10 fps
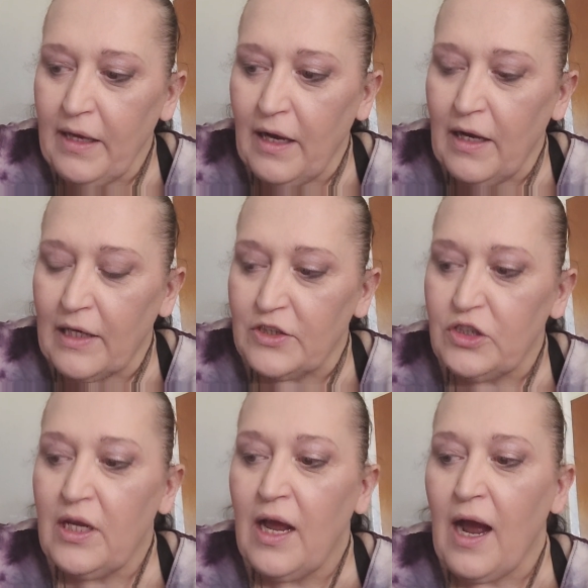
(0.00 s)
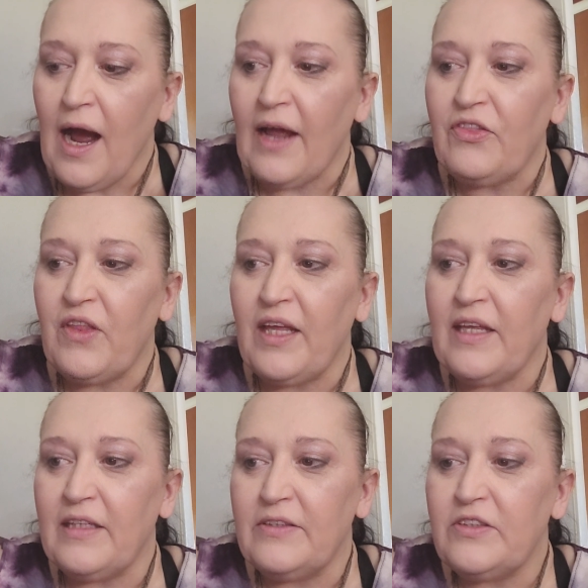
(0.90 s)
gosh. I
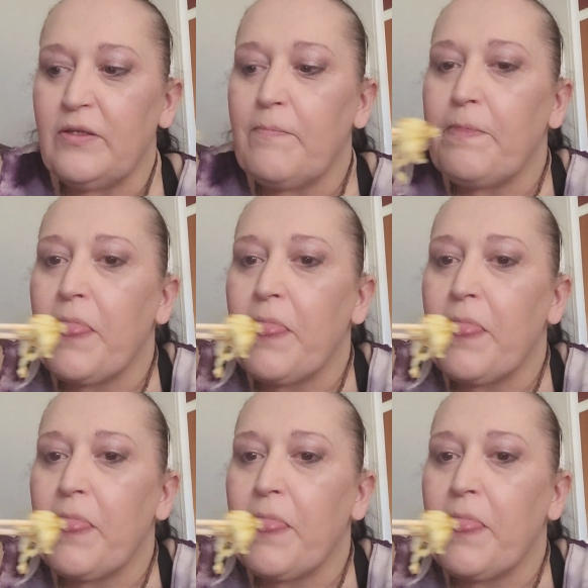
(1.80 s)
think it's.